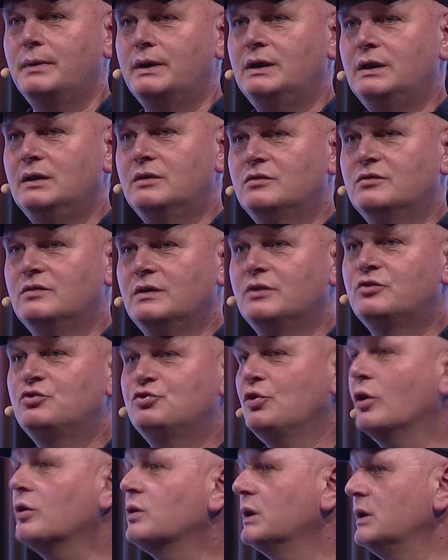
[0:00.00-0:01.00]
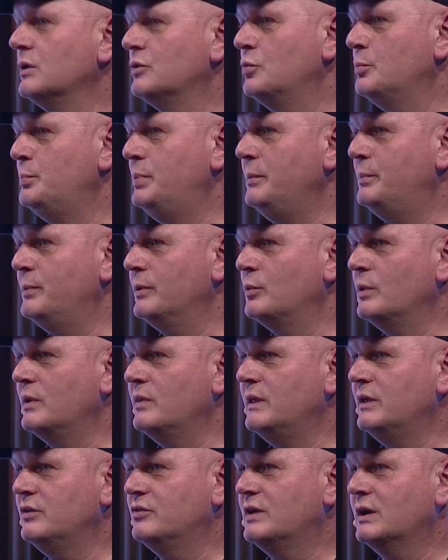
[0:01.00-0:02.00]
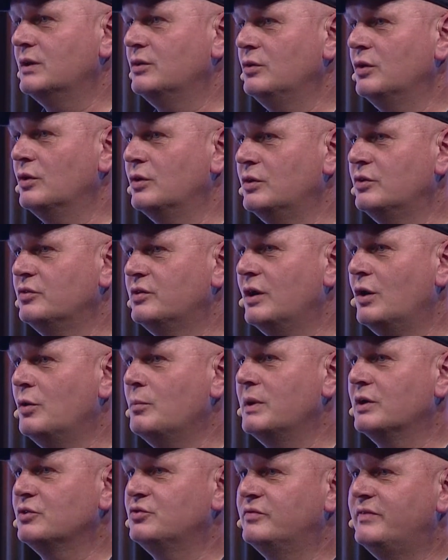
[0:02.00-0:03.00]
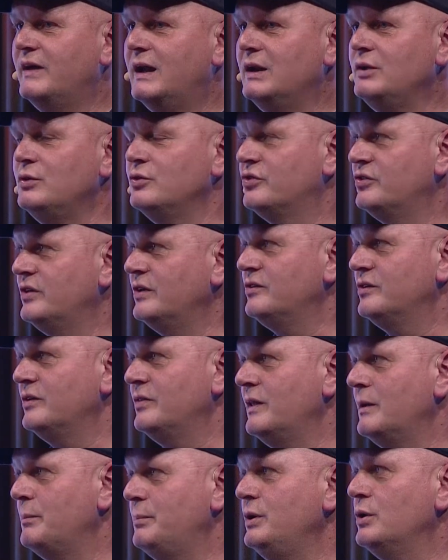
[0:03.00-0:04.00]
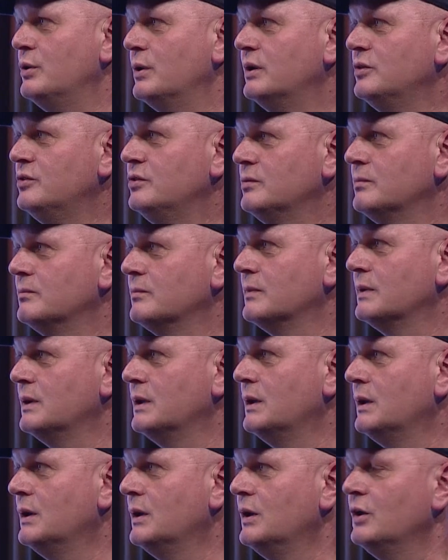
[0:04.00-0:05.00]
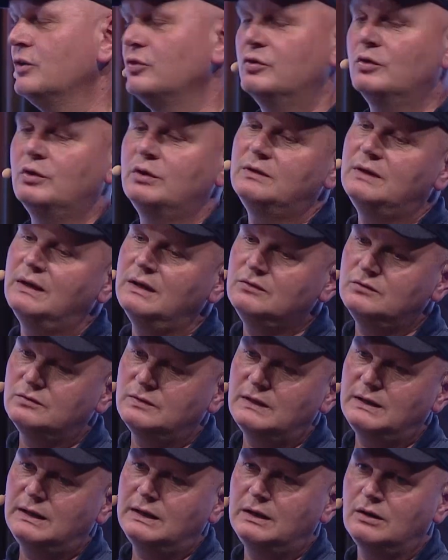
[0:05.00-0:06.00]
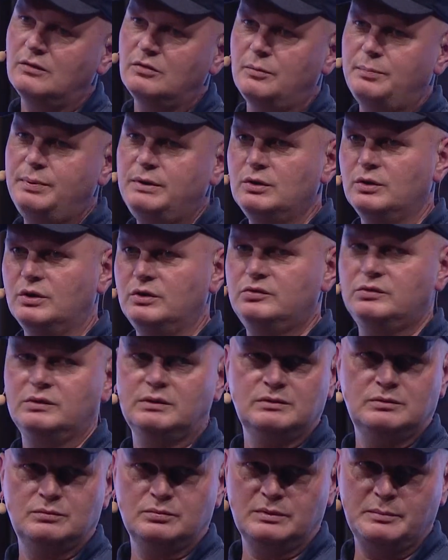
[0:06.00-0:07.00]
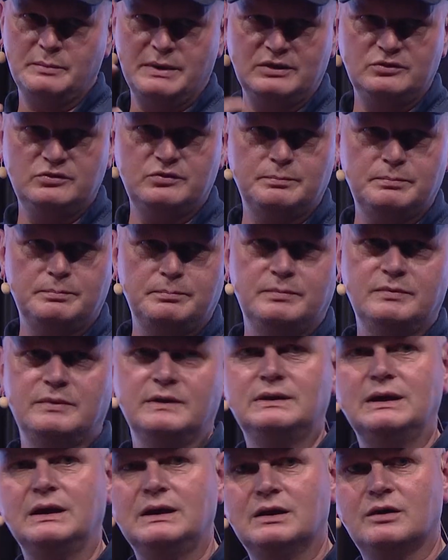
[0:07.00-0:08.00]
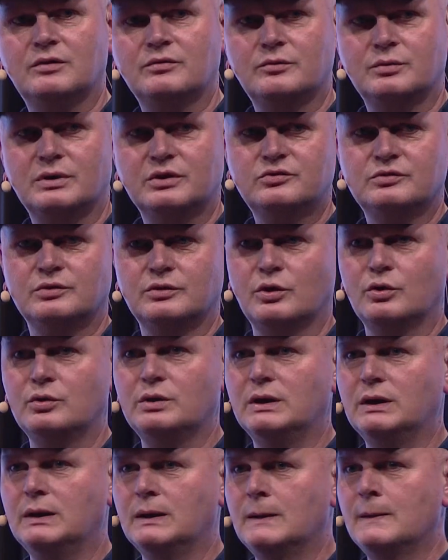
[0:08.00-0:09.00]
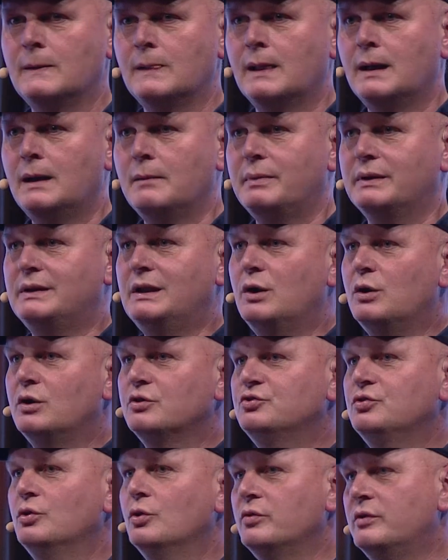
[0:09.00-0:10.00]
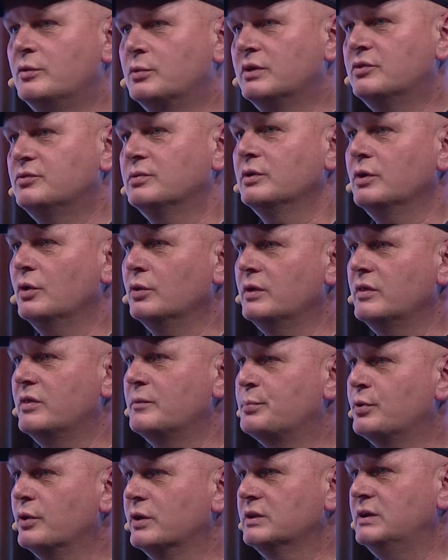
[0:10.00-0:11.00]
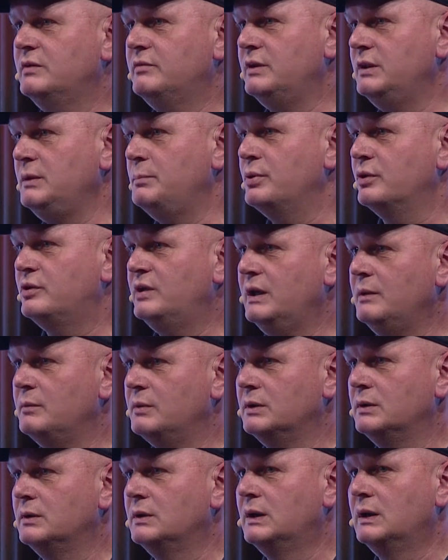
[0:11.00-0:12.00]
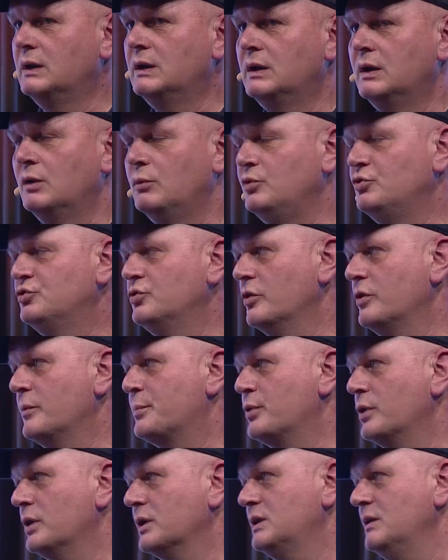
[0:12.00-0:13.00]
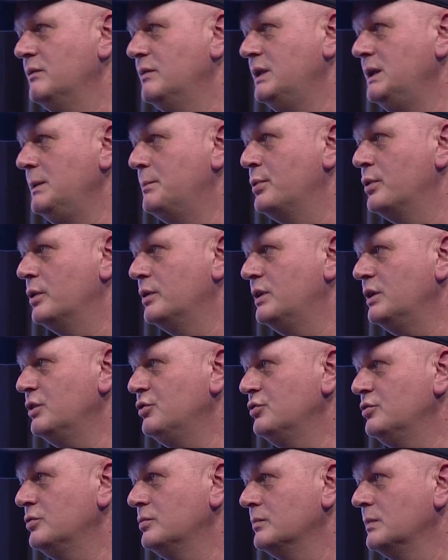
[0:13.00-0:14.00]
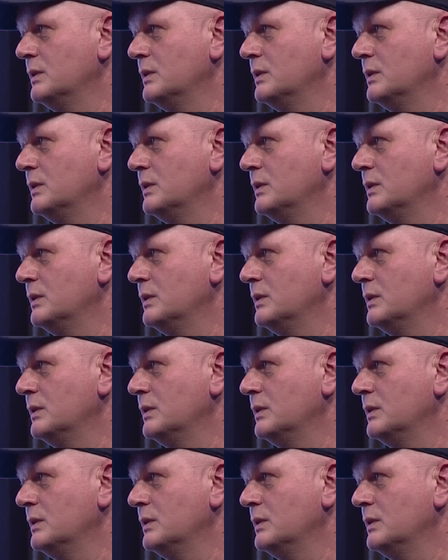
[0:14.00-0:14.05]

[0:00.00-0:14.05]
it's shocking to people when they start to notice how much value sits in their POS. So it takes the data of the POS, it remains the data of the restaurant owner, but now I show the restaurant owner the productivity per table. We show the productivity per dish.